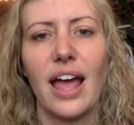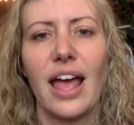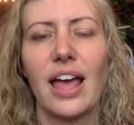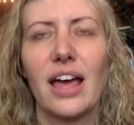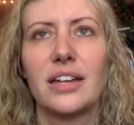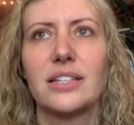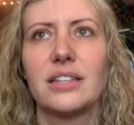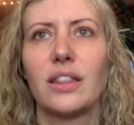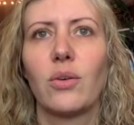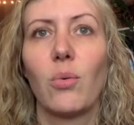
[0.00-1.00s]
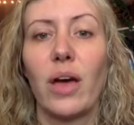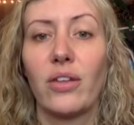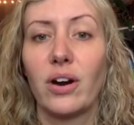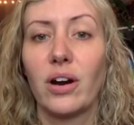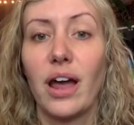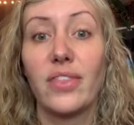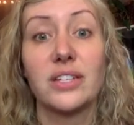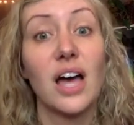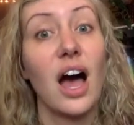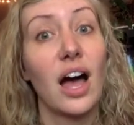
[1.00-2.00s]
And the weather and the
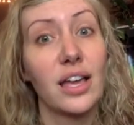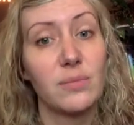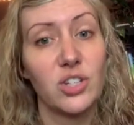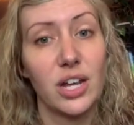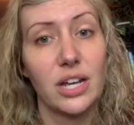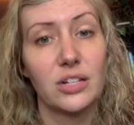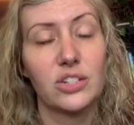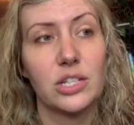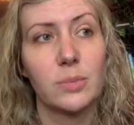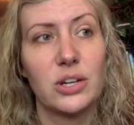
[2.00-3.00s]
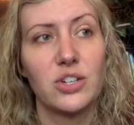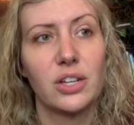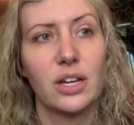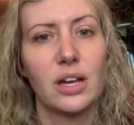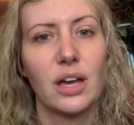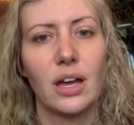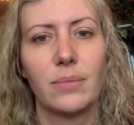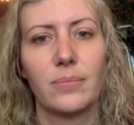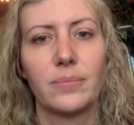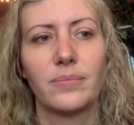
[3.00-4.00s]
time change, especially,
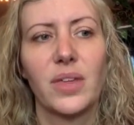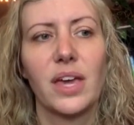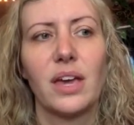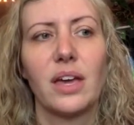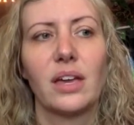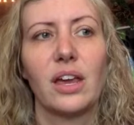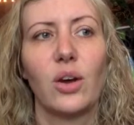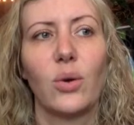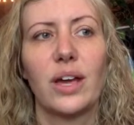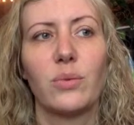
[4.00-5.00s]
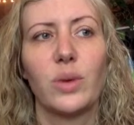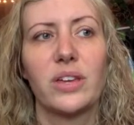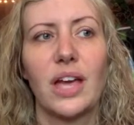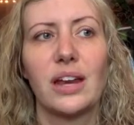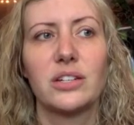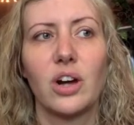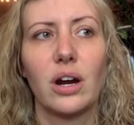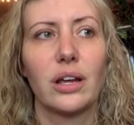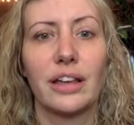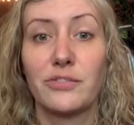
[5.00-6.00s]
with it getting
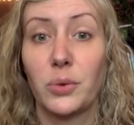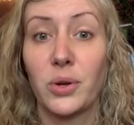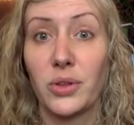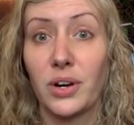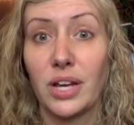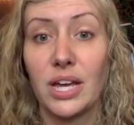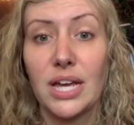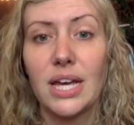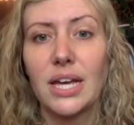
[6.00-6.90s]
dark at like 4:30,